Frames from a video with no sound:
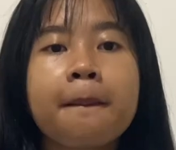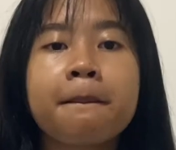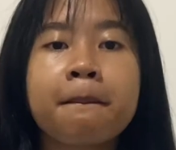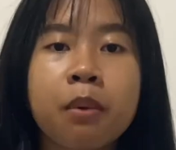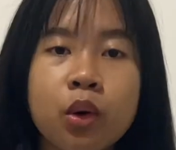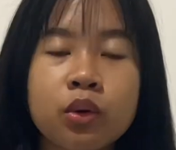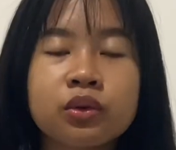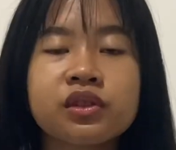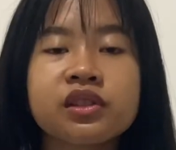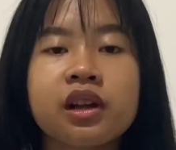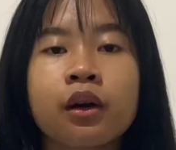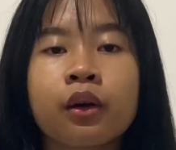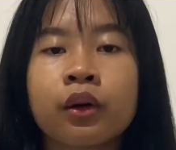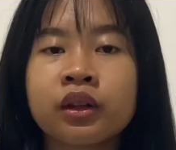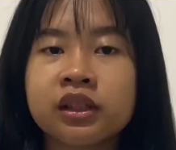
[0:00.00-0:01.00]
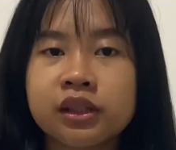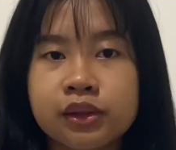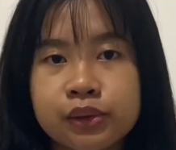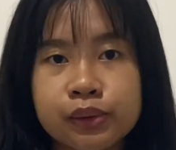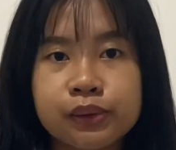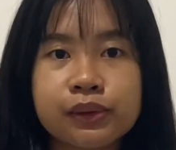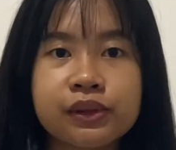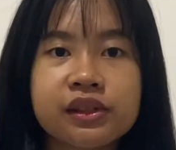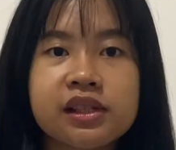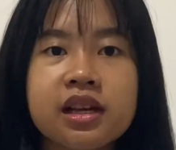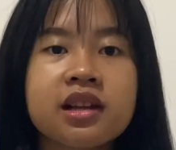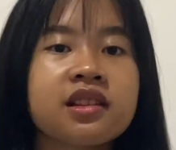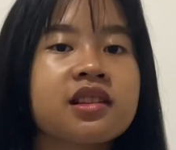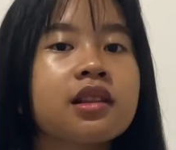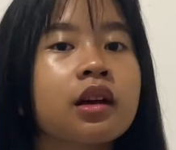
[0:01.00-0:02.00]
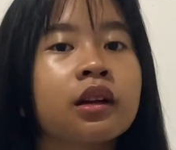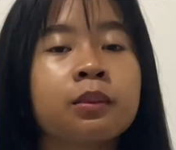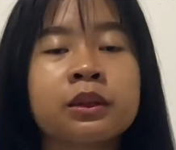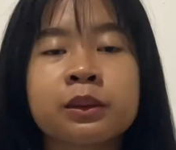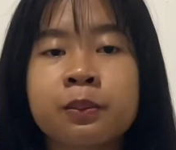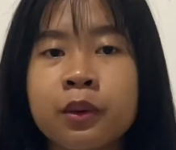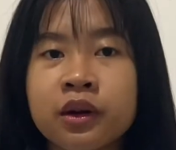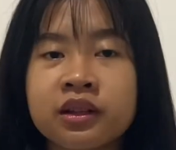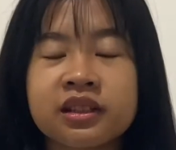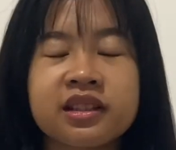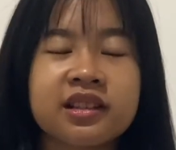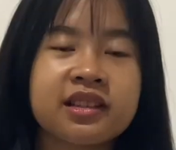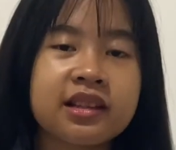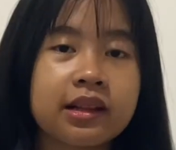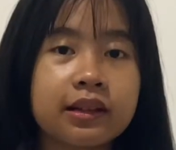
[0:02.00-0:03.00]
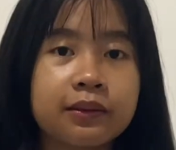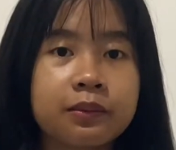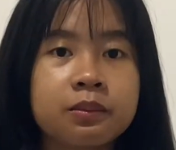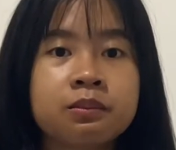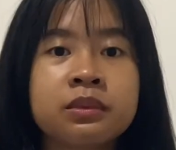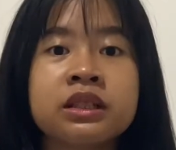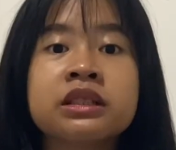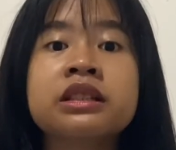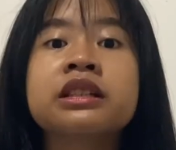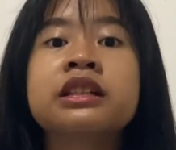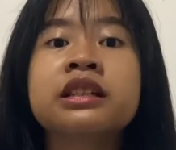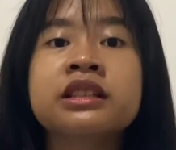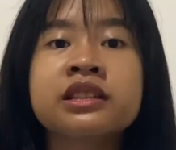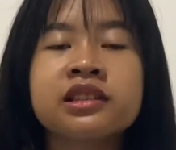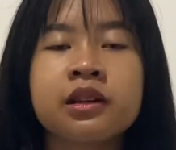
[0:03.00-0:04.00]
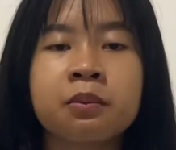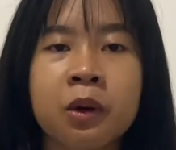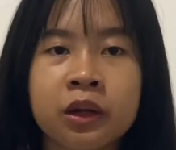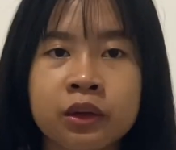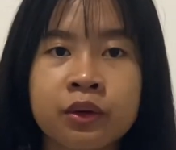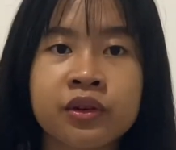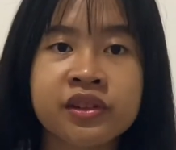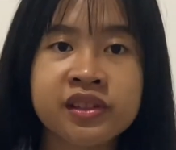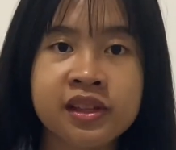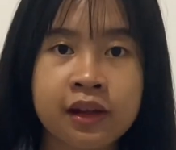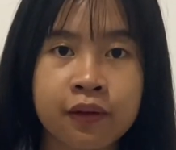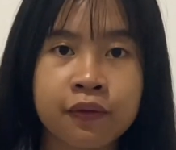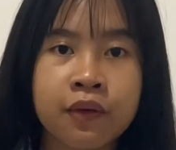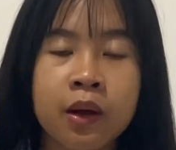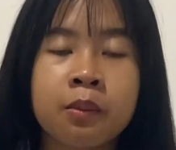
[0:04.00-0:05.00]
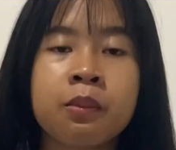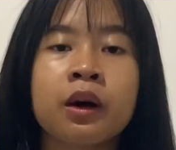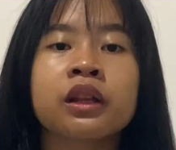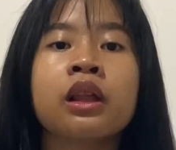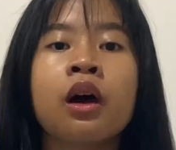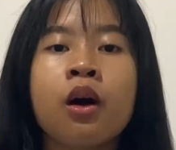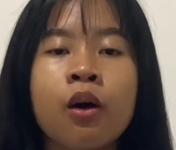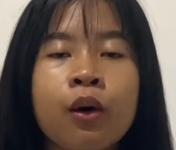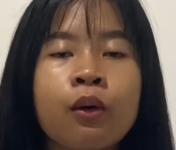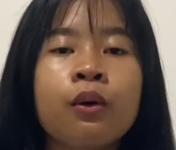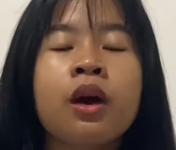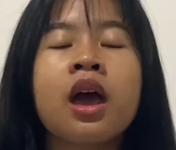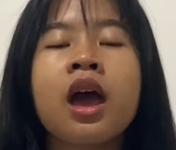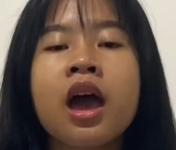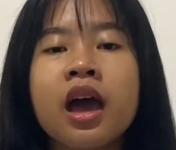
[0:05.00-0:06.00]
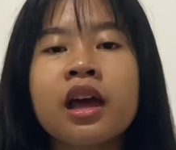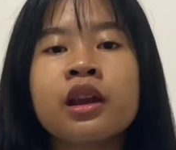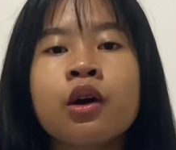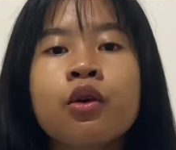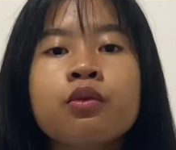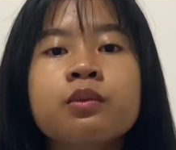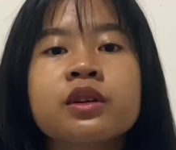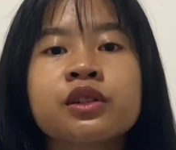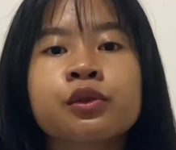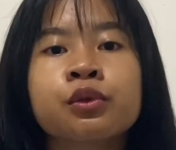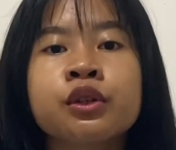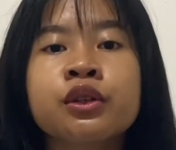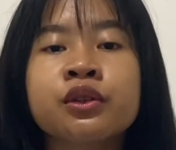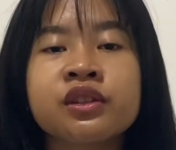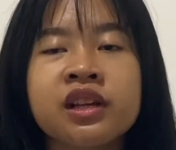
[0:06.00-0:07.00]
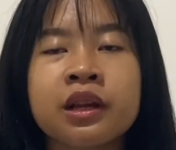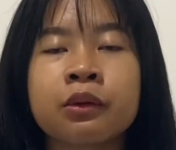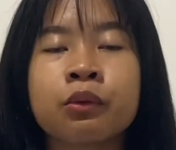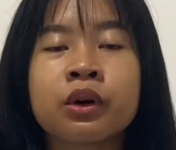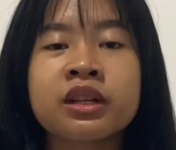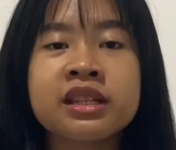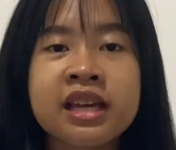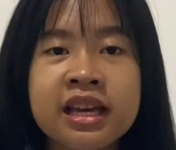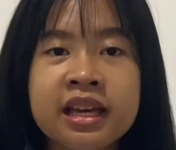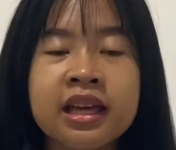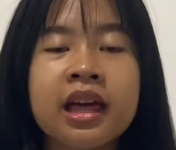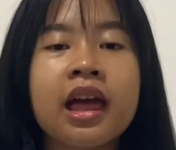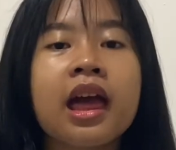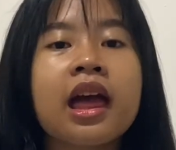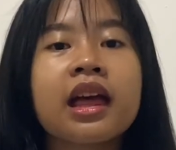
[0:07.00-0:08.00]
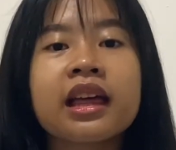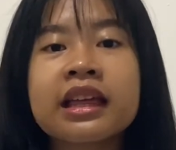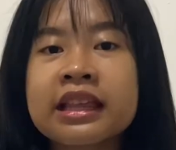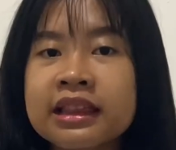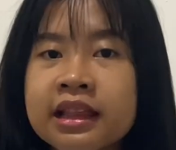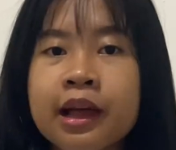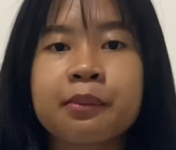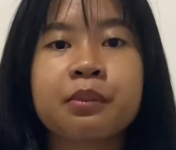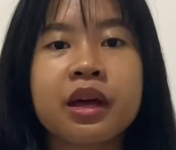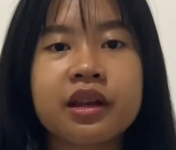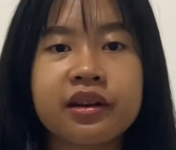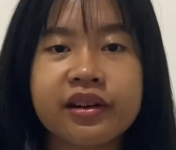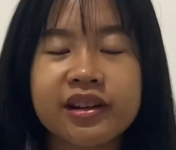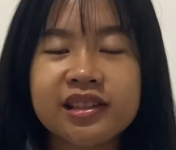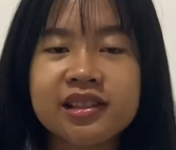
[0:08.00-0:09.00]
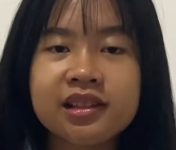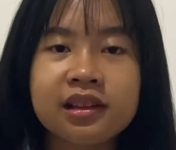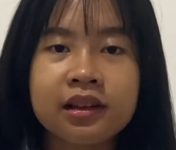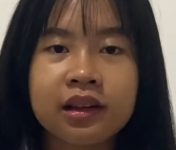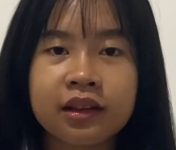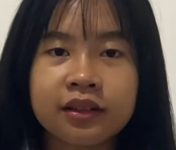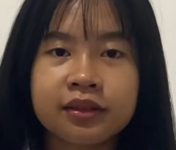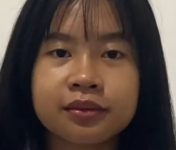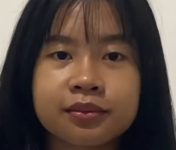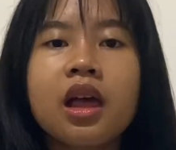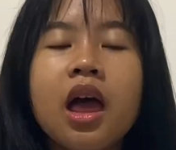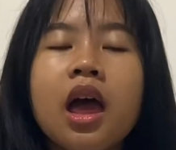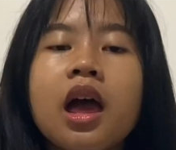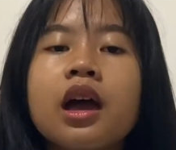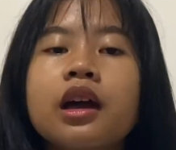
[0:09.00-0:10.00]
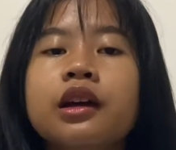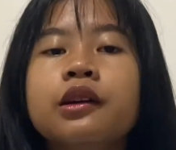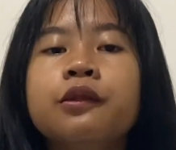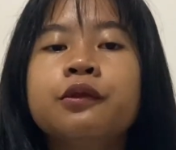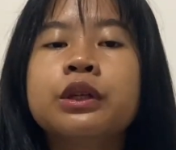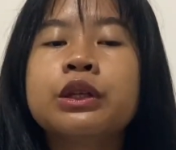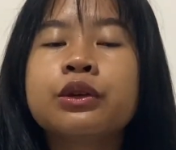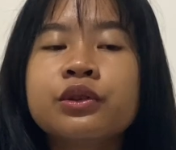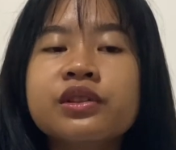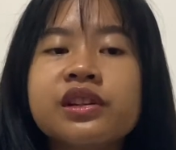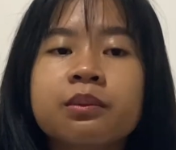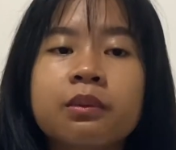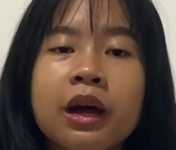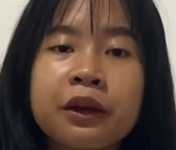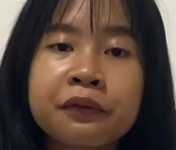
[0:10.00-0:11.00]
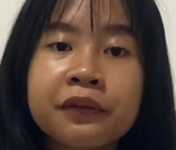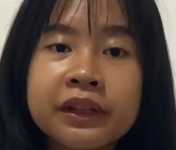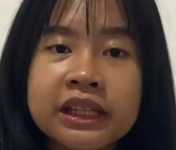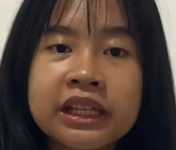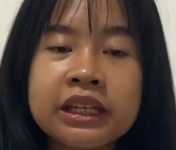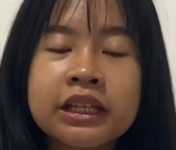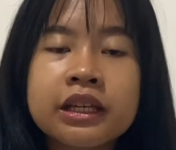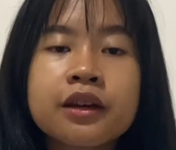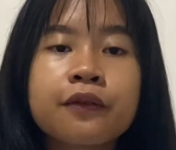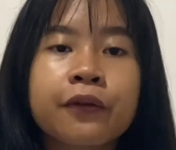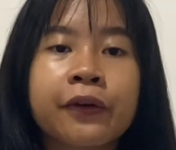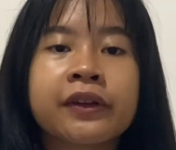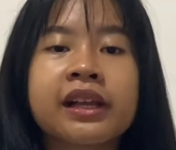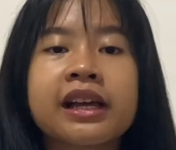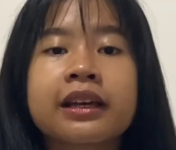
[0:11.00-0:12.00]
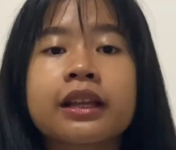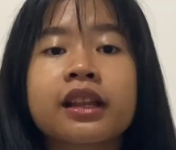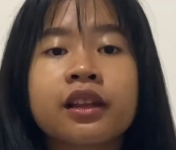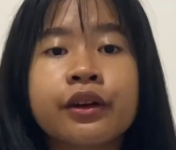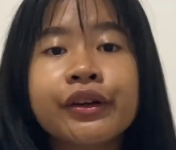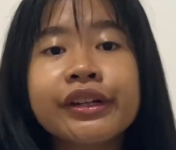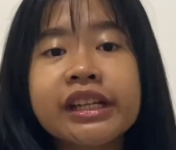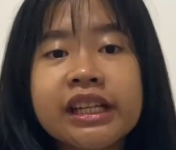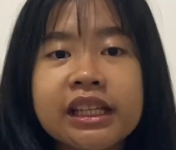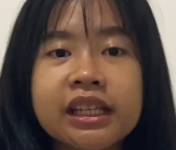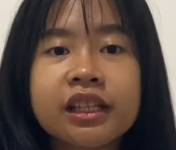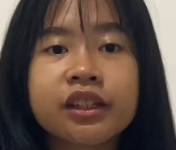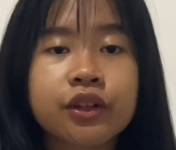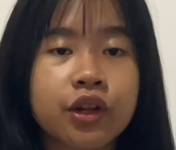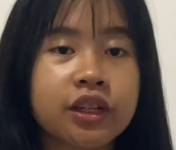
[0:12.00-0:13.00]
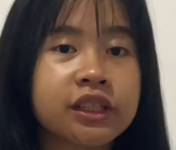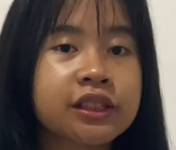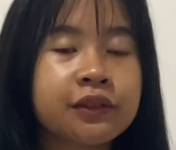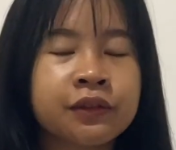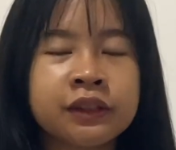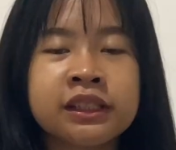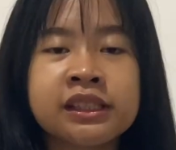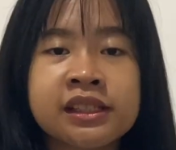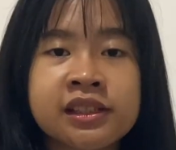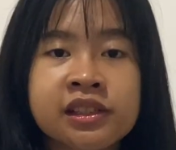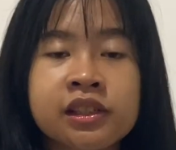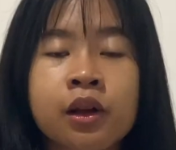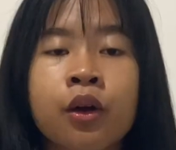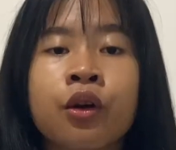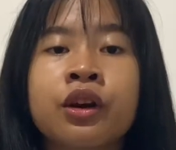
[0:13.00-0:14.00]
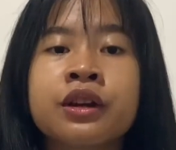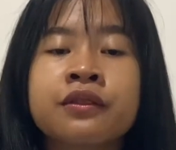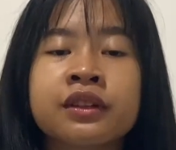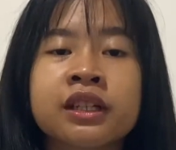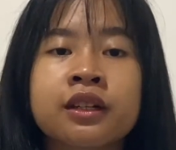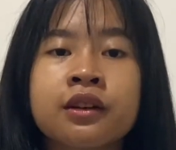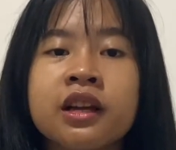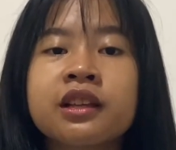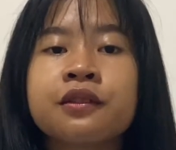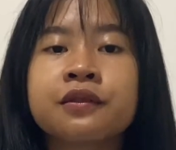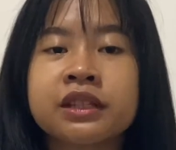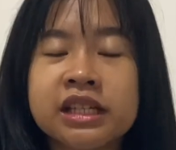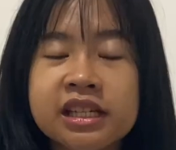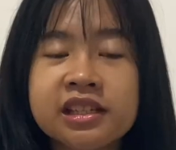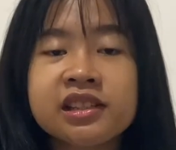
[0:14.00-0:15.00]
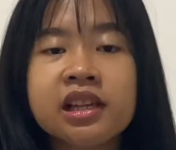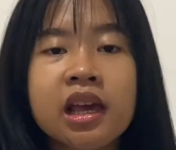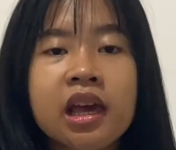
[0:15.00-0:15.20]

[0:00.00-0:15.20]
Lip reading: Phones are only tools. It's not about the phone itself, but it's about ourselves, about how much we use it in one day, if that matters. If we use it mindfully for learning, connectivities, or even creativities,